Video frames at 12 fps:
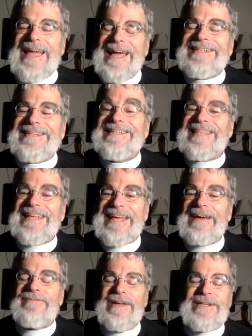entity that
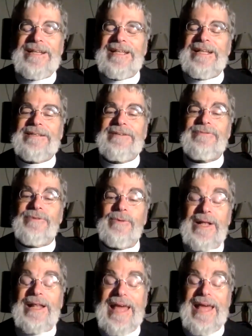have intellect and free
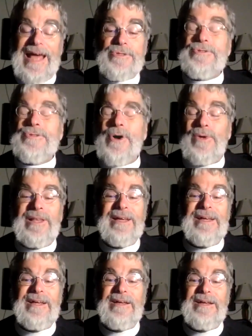will has a soul?
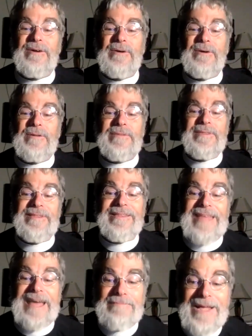
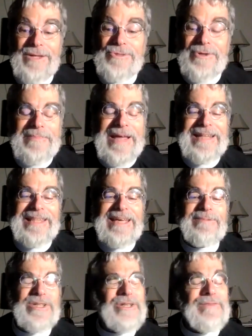That means they're made in the
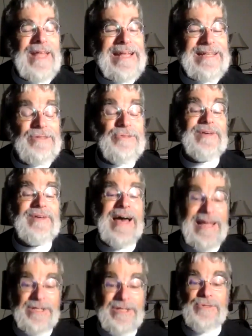image of likeness of
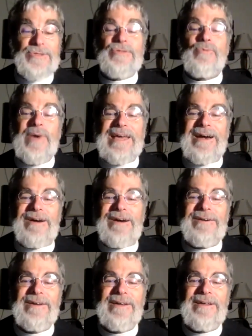God, just as we
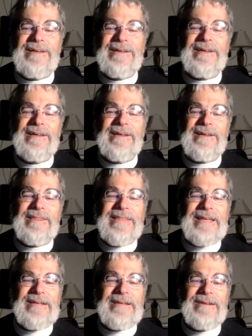are.
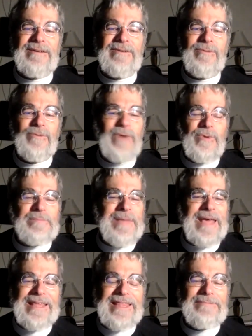Then what would
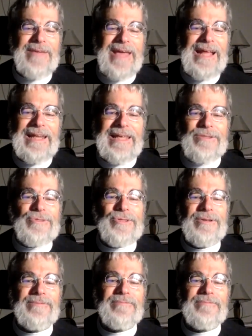make them aliens?